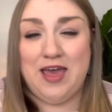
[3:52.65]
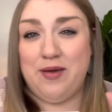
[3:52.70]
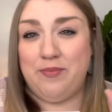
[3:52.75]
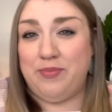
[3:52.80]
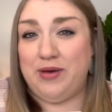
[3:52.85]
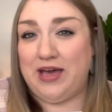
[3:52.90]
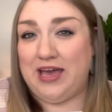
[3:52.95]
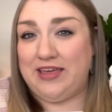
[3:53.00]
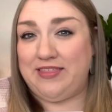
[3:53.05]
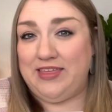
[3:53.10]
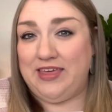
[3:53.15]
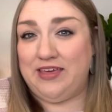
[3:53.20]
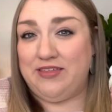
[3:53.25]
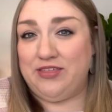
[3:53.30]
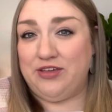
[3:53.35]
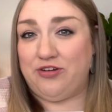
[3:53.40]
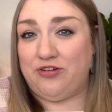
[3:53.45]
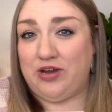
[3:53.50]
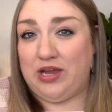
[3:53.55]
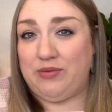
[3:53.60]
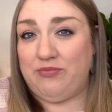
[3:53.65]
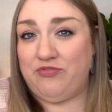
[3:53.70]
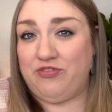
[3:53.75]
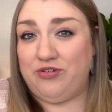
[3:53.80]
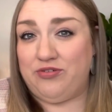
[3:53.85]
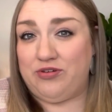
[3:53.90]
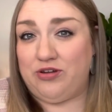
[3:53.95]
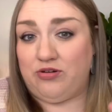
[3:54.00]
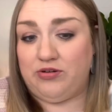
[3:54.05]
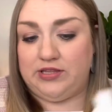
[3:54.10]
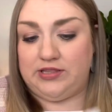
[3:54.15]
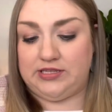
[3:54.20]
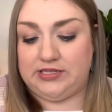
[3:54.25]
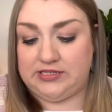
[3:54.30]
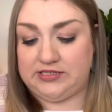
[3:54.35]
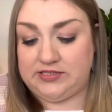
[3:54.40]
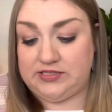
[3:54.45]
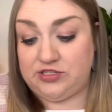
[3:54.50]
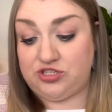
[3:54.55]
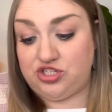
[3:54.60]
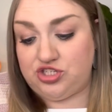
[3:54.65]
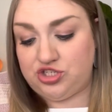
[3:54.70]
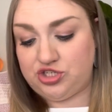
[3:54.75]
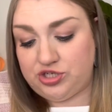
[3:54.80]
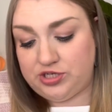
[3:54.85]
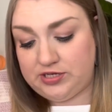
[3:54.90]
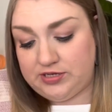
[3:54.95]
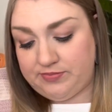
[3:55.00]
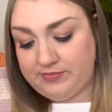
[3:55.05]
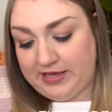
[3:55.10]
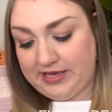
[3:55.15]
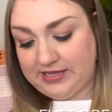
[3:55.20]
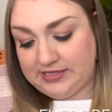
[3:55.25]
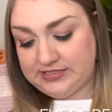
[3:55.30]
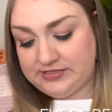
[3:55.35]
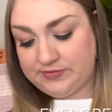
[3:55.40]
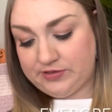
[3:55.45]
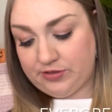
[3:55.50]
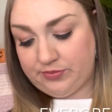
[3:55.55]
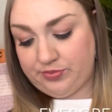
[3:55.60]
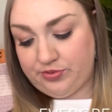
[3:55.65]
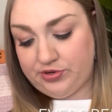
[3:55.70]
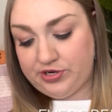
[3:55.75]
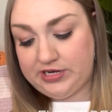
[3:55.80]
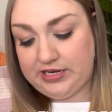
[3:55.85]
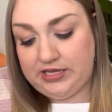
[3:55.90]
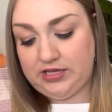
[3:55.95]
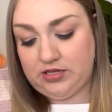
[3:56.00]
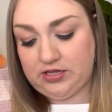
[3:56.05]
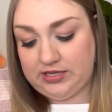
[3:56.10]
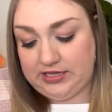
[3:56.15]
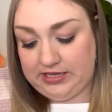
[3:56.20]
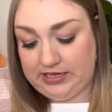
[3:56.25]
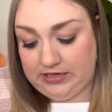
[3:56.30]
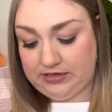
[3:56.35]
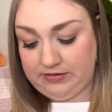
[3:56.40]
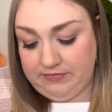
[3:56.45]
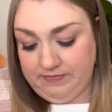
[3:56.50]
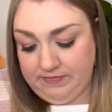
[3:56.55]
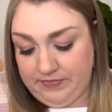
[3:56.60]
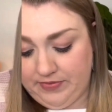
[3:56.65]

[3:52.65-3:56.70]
but I think the grapefruit note in this should make it smell pretty clean.